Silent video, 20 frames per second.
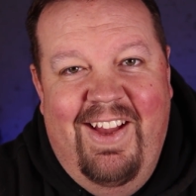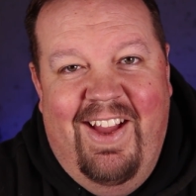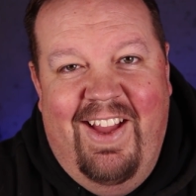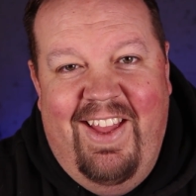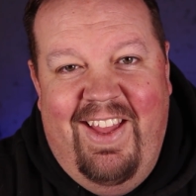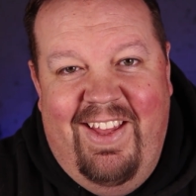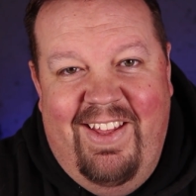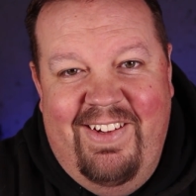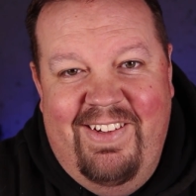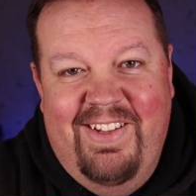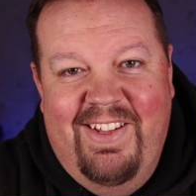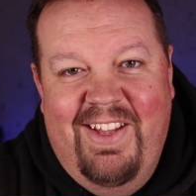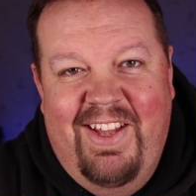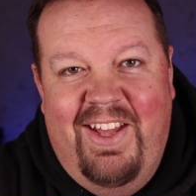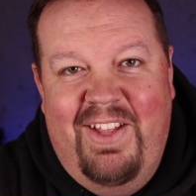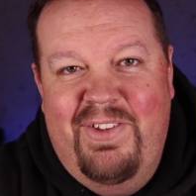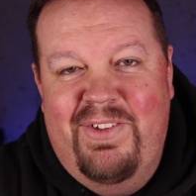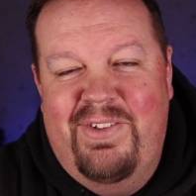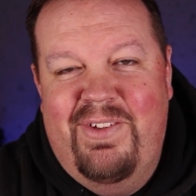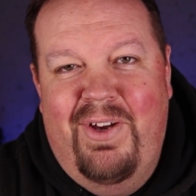and
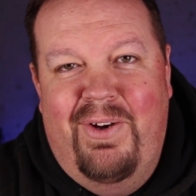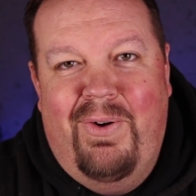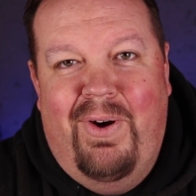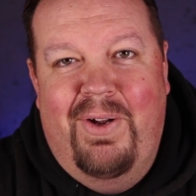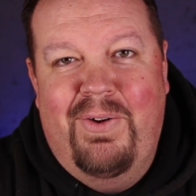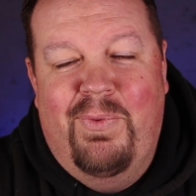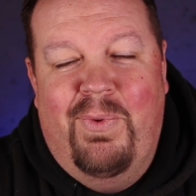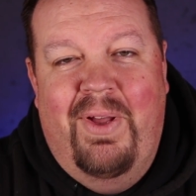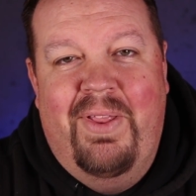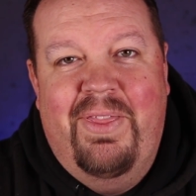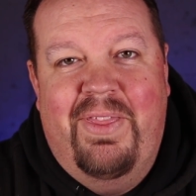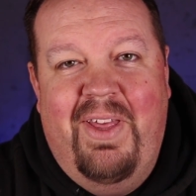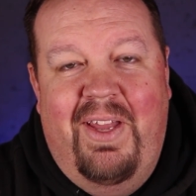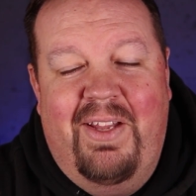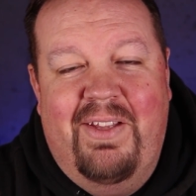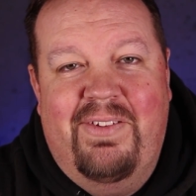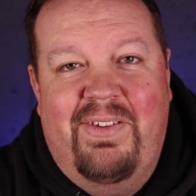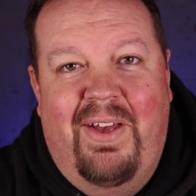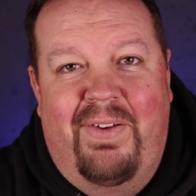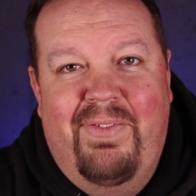and so on when
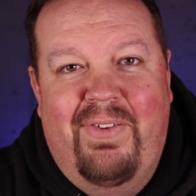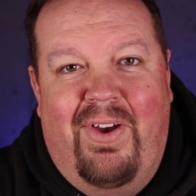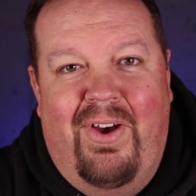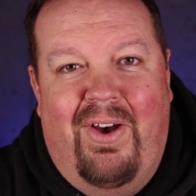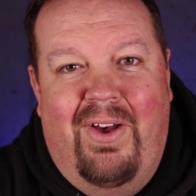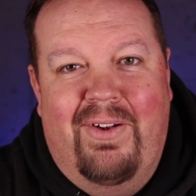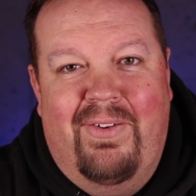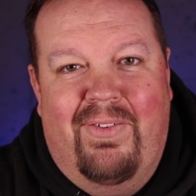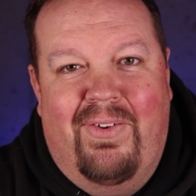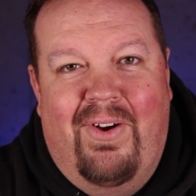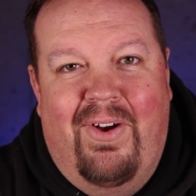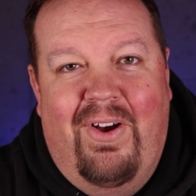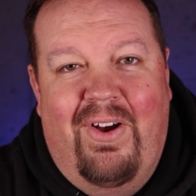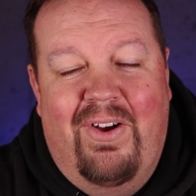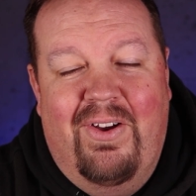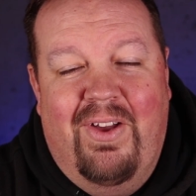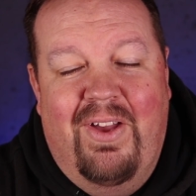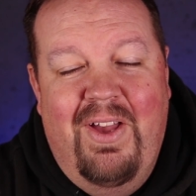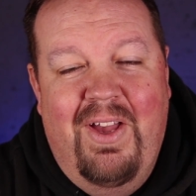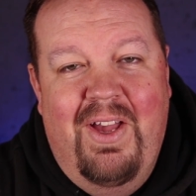things have gone
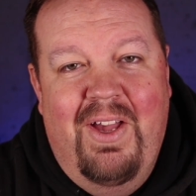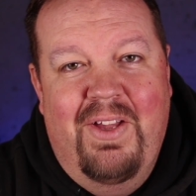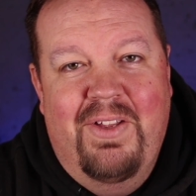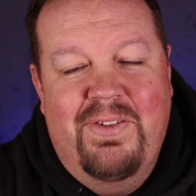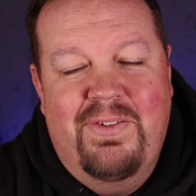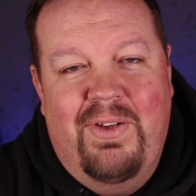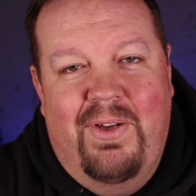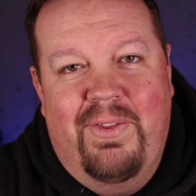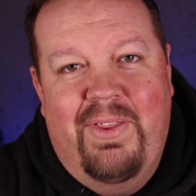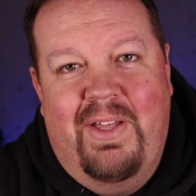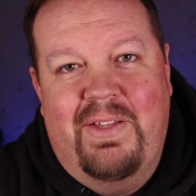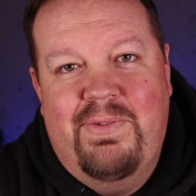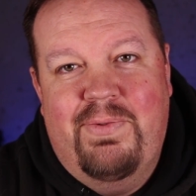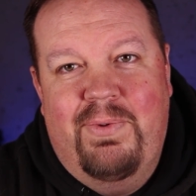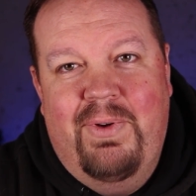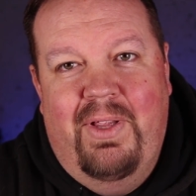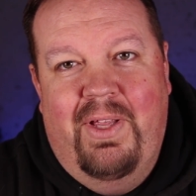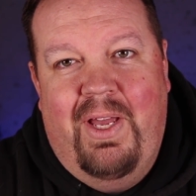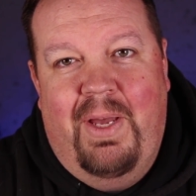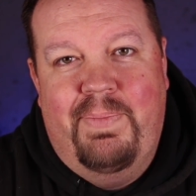wrong. So that's
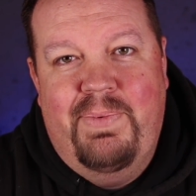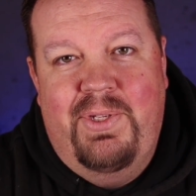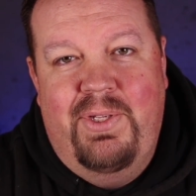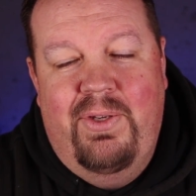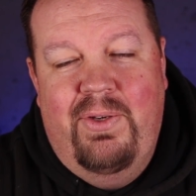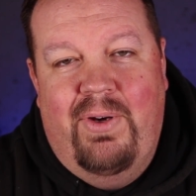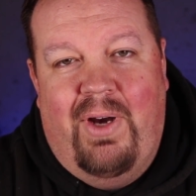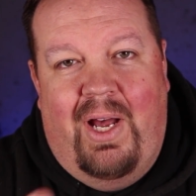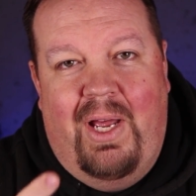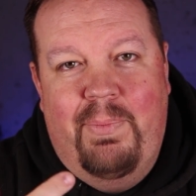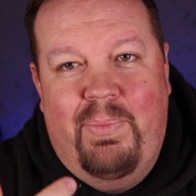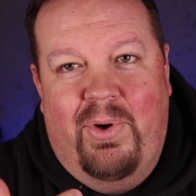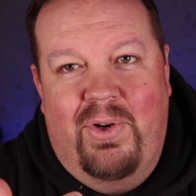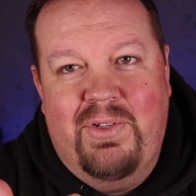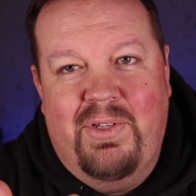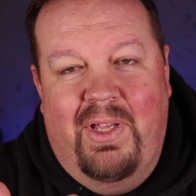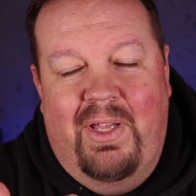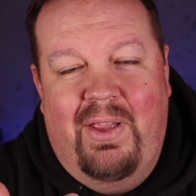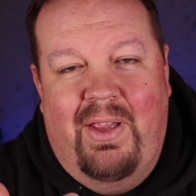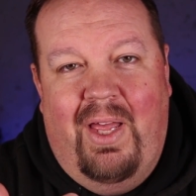really up to you. I
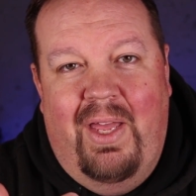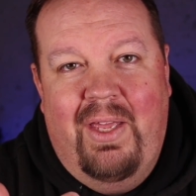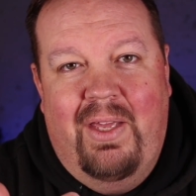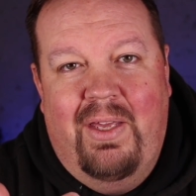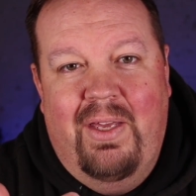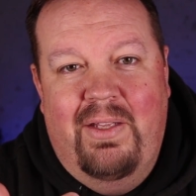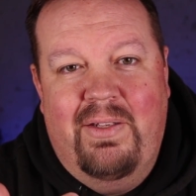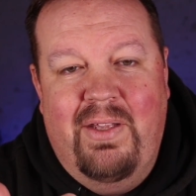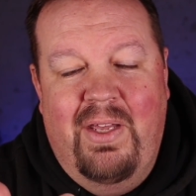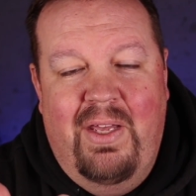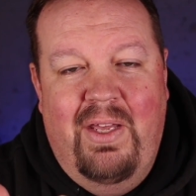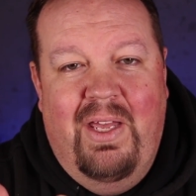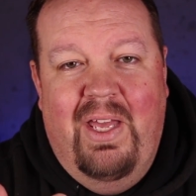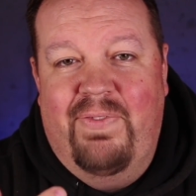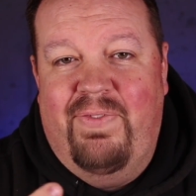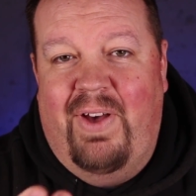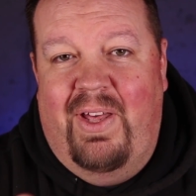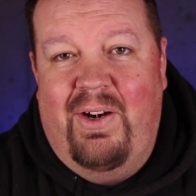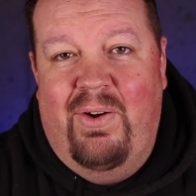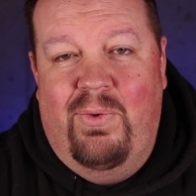personally like it.
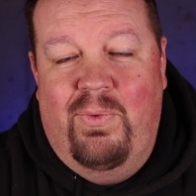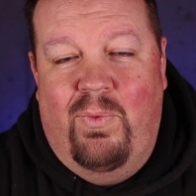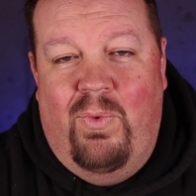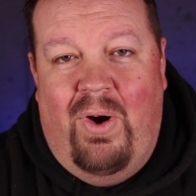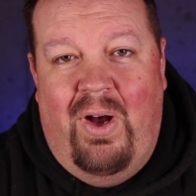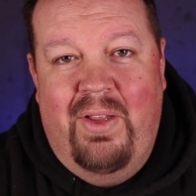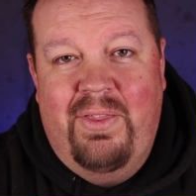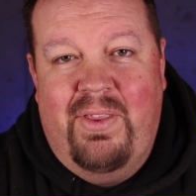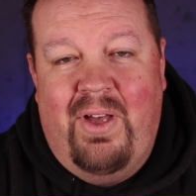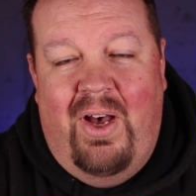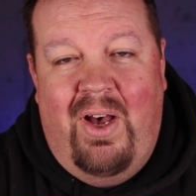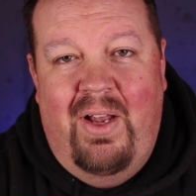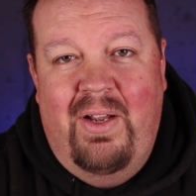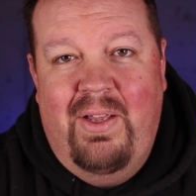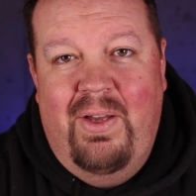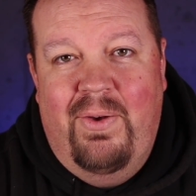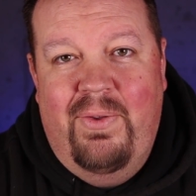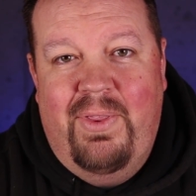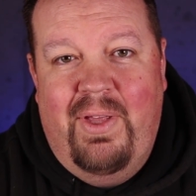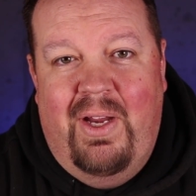If I don't want the
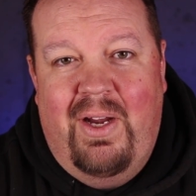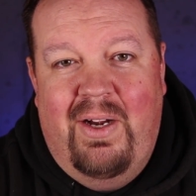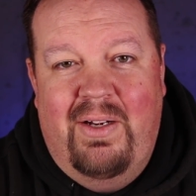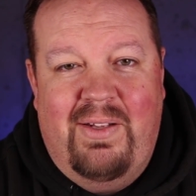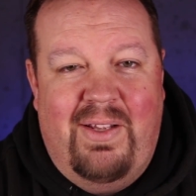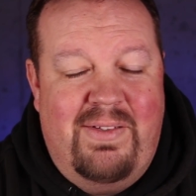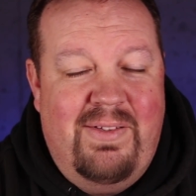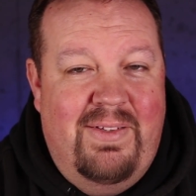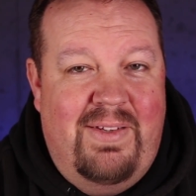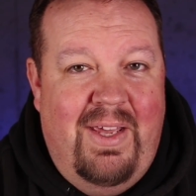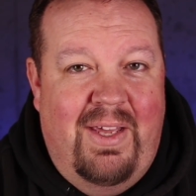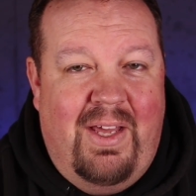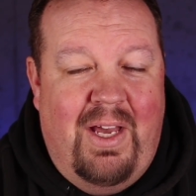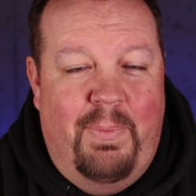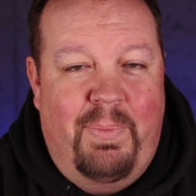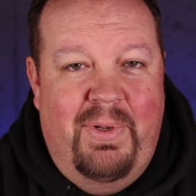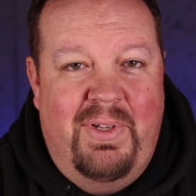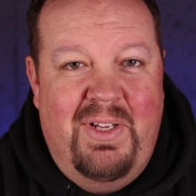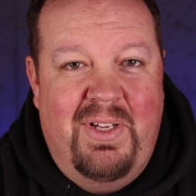audio there, it doesn't take up